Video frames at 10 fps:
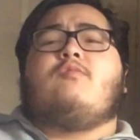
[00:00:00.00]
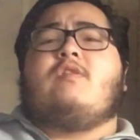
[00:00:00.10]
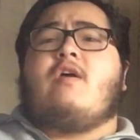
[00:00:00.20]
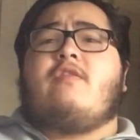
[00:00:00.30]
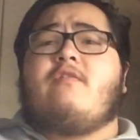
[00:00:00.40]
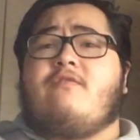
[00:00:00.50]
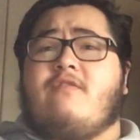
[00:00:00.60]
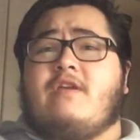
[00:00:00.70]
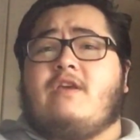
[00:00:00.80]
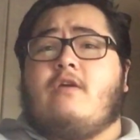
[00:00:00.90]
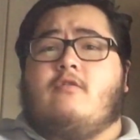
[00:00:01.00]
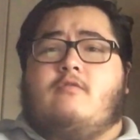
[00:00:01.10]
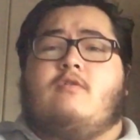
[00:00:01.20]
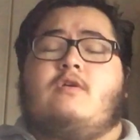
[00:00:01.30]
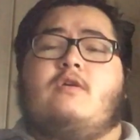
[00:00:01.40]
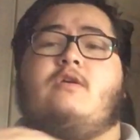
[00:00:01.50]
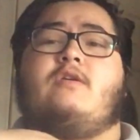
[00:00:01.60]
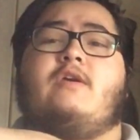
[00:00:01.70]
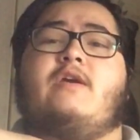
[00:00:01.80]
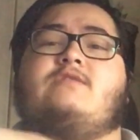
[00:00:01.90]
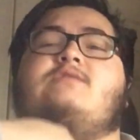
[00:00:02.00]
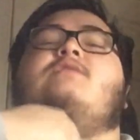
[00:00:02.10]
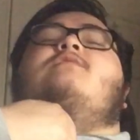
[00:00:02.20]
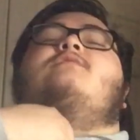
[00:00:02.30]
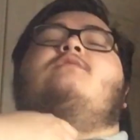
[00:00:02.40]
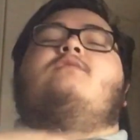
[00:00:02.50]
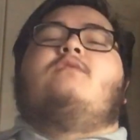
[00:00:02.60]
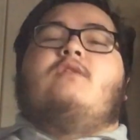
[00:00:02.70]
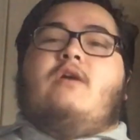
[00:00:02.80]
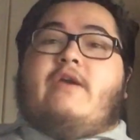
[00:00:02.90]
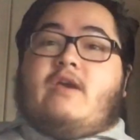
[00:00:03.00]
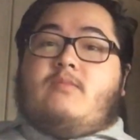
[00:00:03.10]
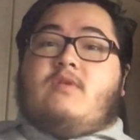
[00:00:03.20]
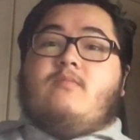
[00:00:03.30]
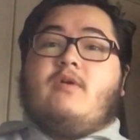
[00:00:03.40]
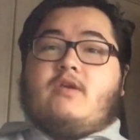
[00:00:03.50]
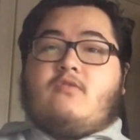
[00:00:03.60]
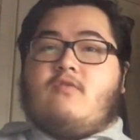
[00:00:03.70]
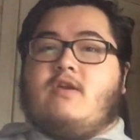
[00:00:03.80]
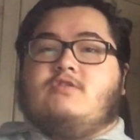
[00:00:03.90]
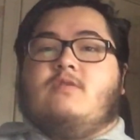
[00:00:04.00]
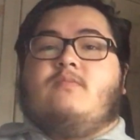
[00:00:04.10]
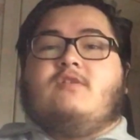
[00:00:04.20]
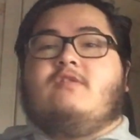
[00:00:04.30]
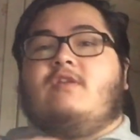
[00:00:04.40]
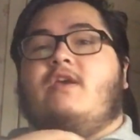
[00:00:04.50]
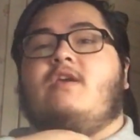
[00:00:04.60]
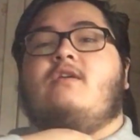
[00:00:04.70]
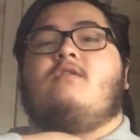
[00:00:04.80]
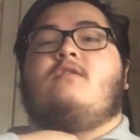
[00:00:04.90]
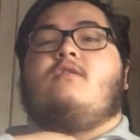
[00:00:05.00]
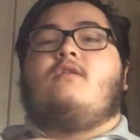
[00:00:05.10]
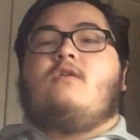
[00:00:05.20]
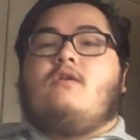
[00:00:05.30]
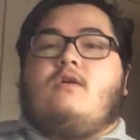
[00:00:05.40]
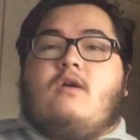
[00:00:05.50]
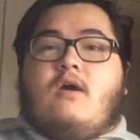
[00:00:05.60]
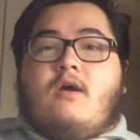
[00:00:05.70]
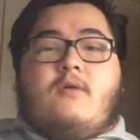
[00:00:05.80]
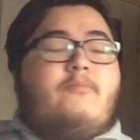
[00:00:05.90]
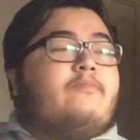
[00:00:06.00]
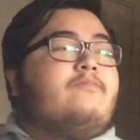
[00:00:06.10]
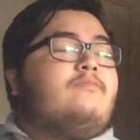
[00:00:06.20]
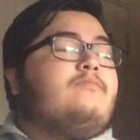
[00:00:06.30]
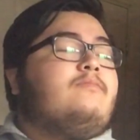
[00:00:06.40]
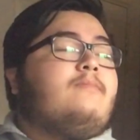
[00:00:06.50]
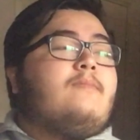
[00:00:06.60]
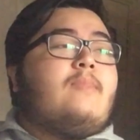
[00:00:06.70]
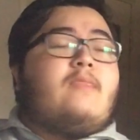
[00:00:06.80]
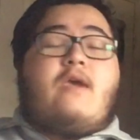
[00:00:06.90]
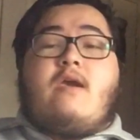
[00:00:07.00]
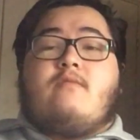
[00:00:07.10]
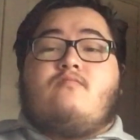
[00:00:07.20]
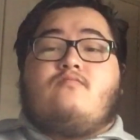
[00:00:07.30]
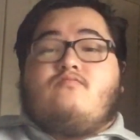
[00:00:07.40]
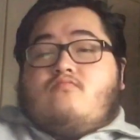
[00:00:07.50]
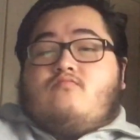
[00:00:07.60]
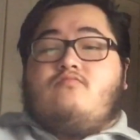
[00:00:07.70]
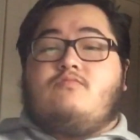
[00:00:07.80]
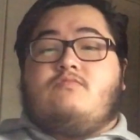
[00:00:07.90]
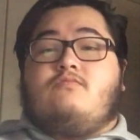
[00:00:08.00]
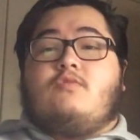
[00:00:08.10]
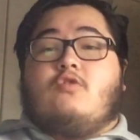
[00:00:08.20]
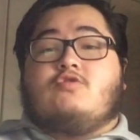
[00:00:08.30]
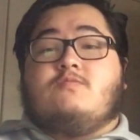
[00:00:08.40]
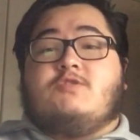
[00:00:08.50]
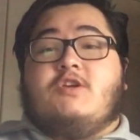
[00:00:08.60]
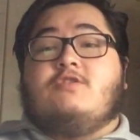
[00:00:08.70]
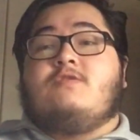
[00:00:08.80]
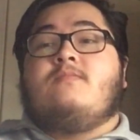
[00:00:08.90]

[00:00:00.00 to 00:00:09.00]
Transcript: another video. Yes, I am in my grey jumper today. Yeah, costume change.